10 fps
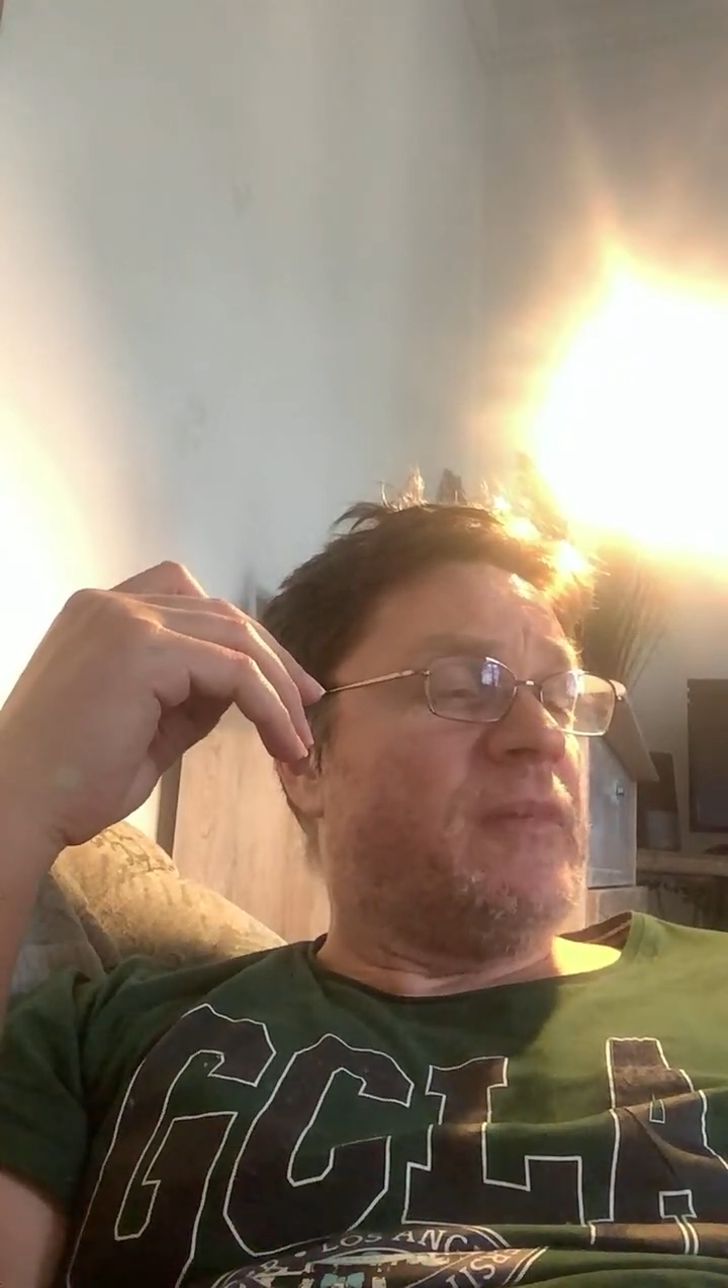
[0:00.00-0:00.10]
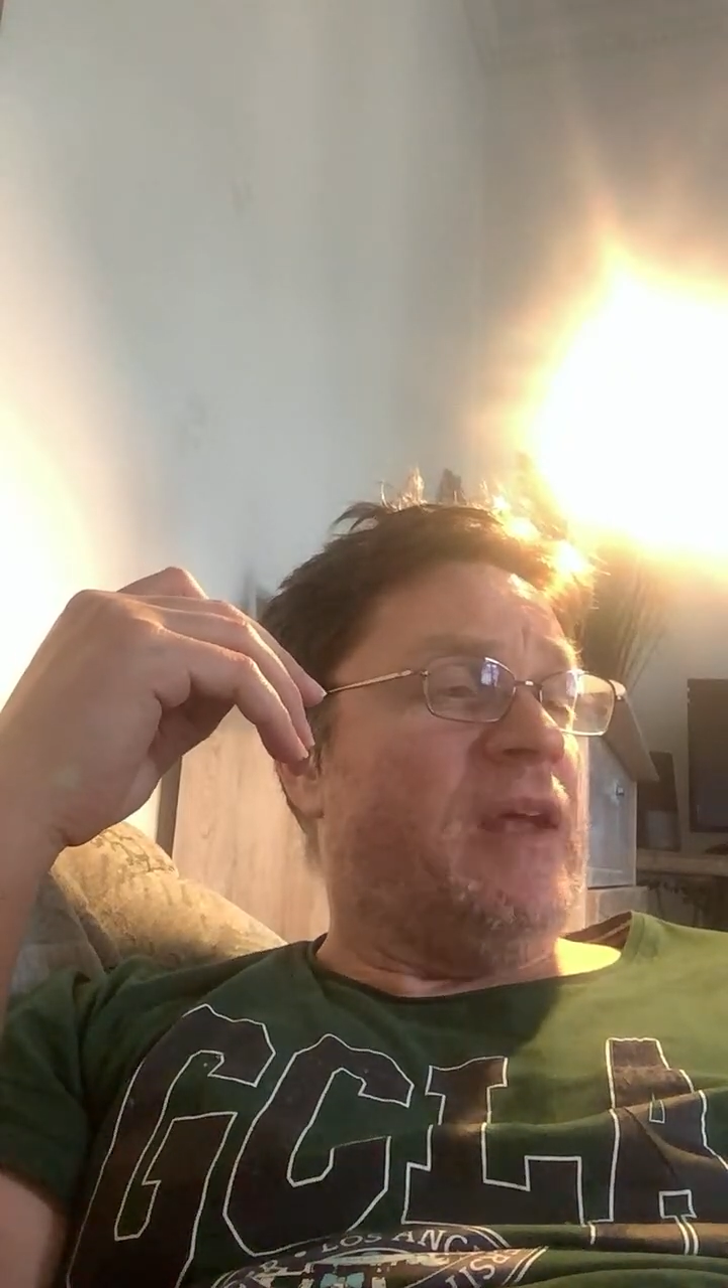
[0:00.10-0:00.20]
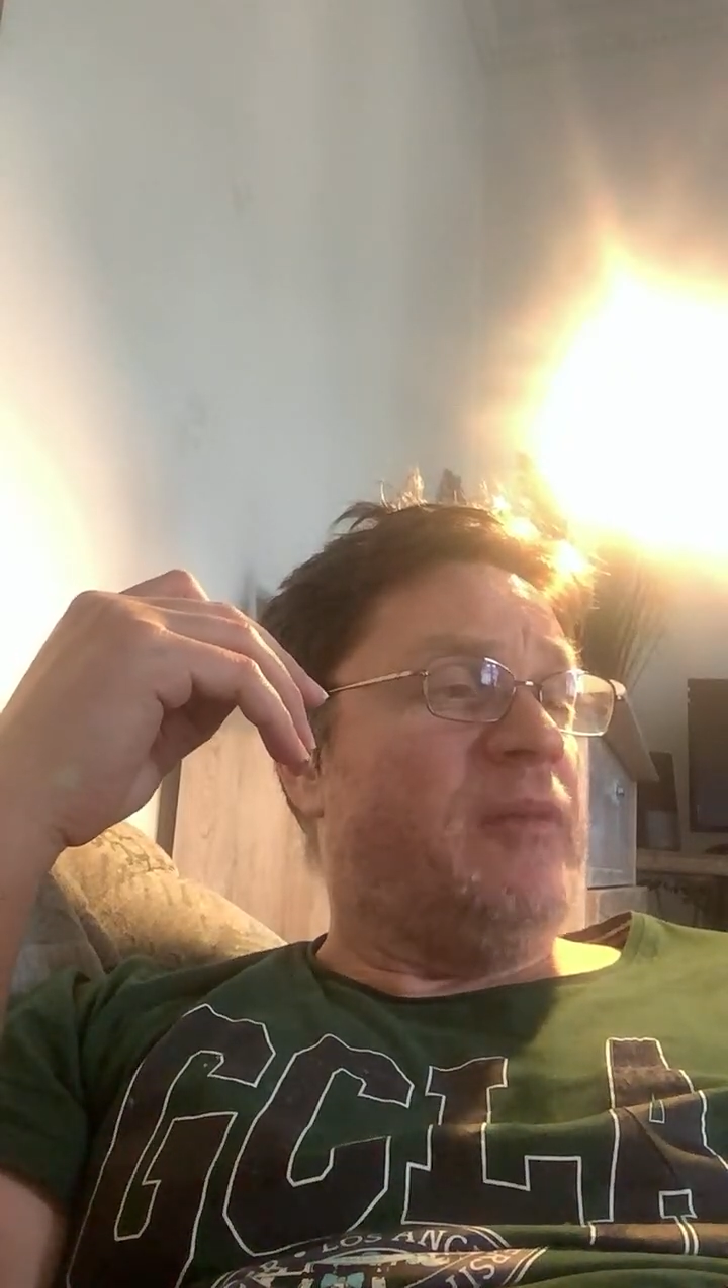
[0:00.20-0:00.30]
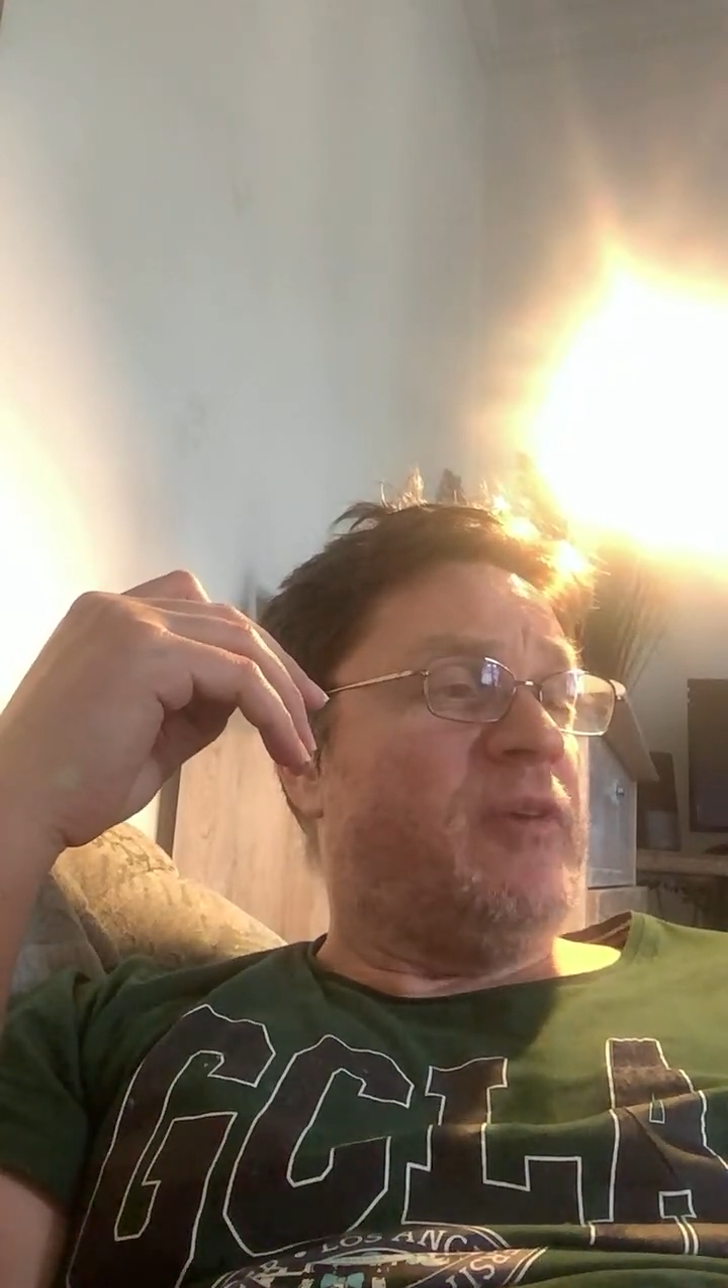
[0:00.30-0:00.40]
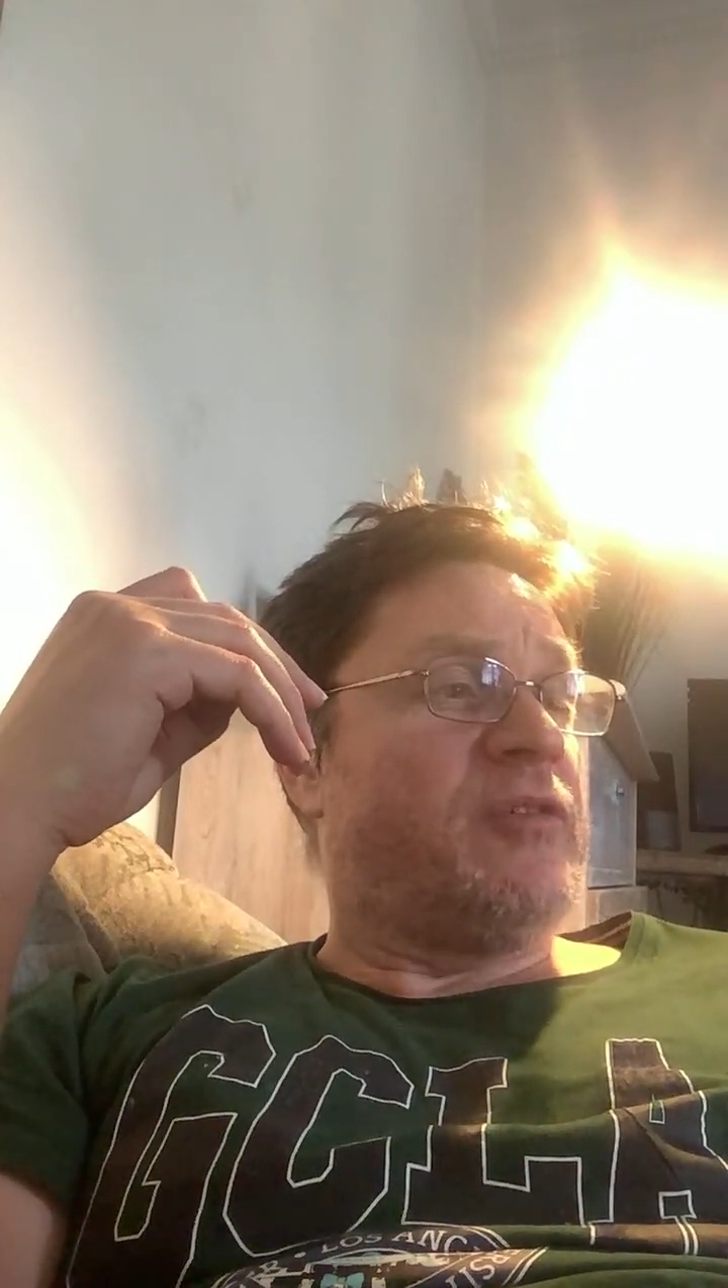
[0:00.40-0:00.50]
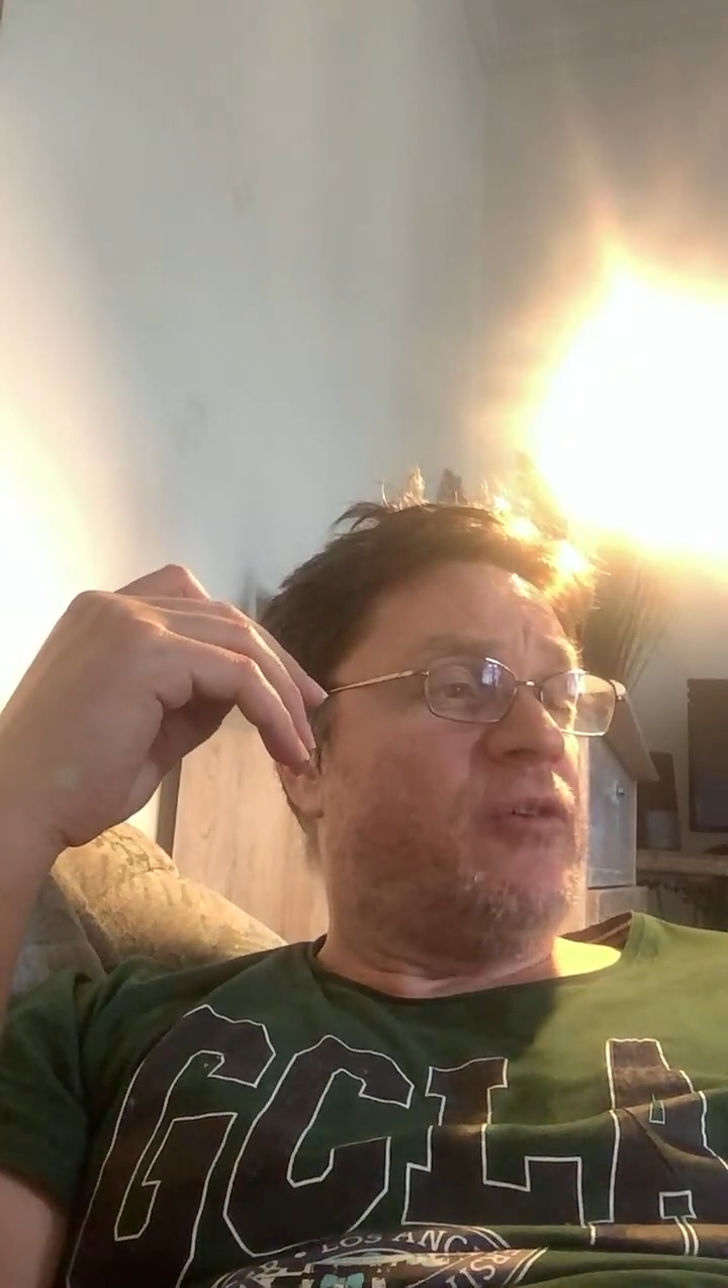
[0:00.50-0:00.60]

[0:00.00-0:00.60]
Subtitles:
elements